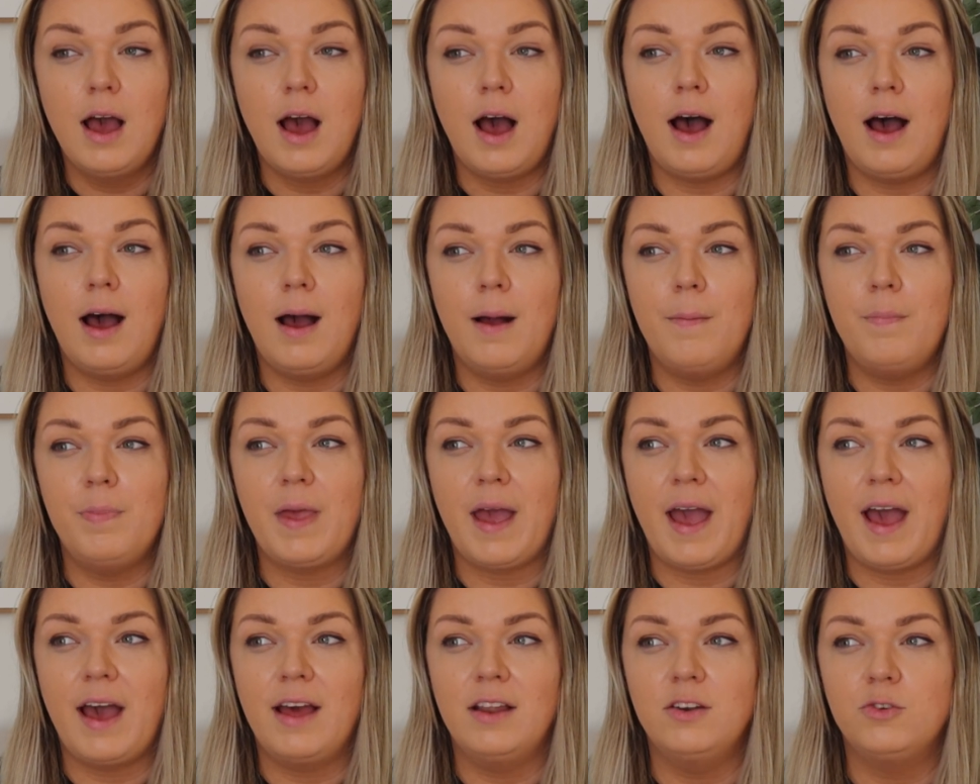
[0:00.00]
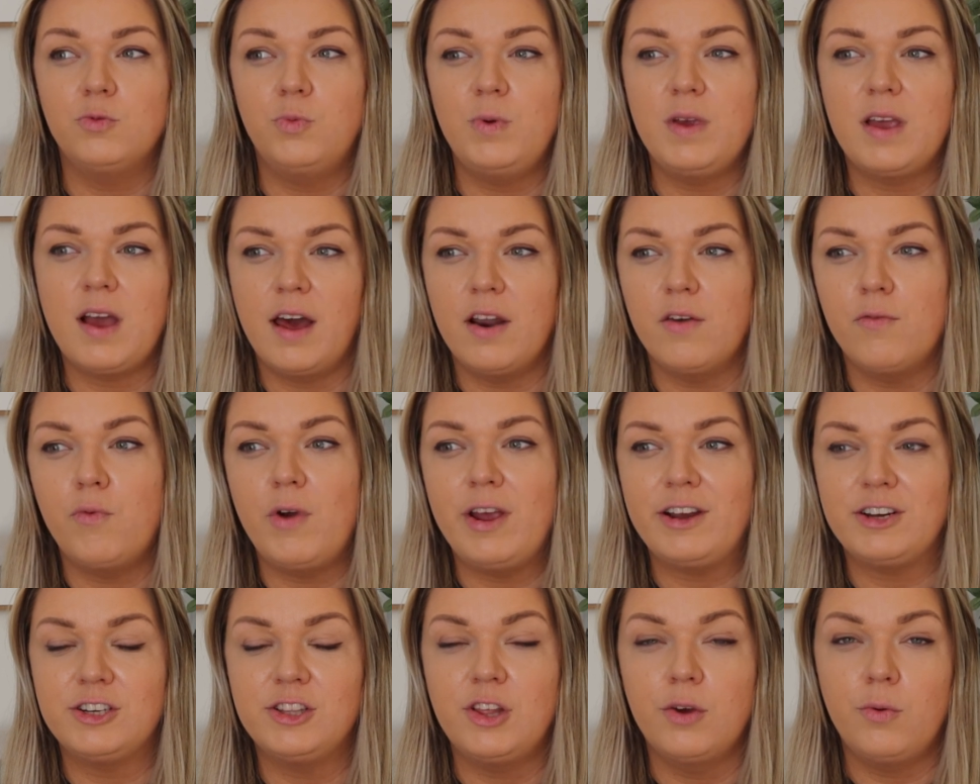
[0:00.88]
And we kind of
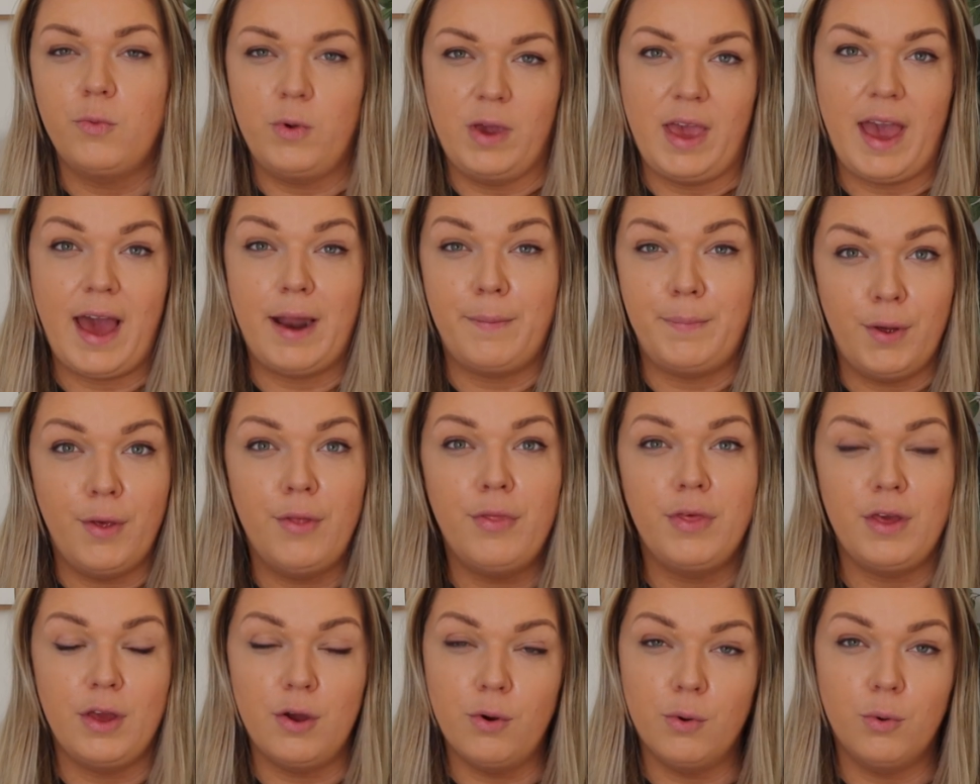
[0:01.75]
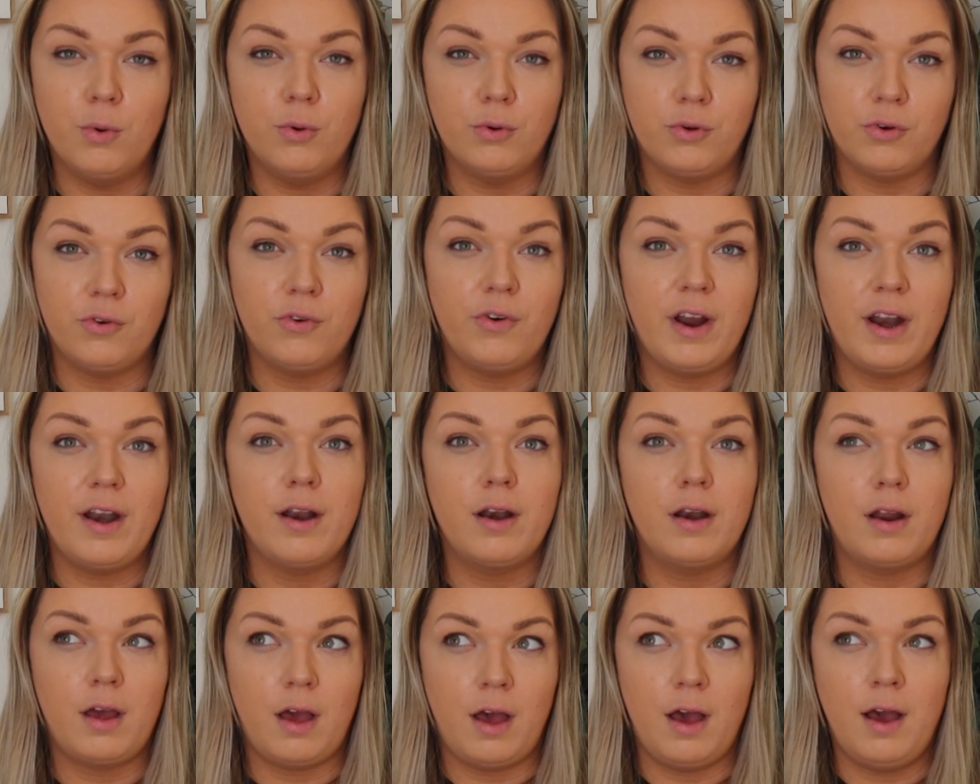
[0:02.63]
wished that we had put the order in
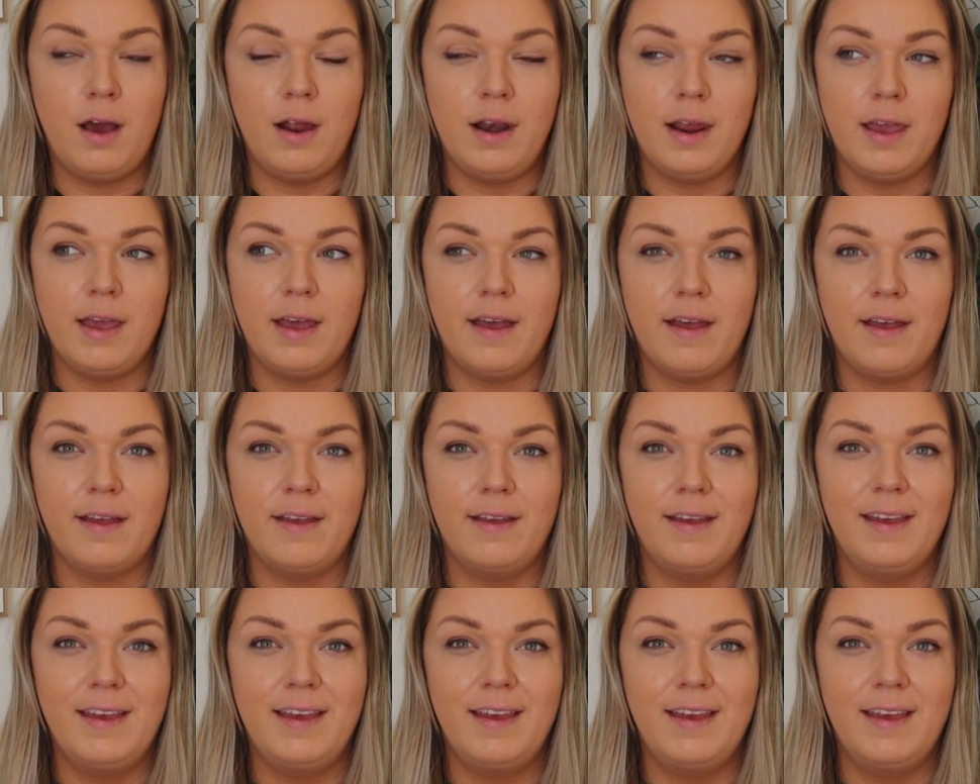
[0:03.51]
earlier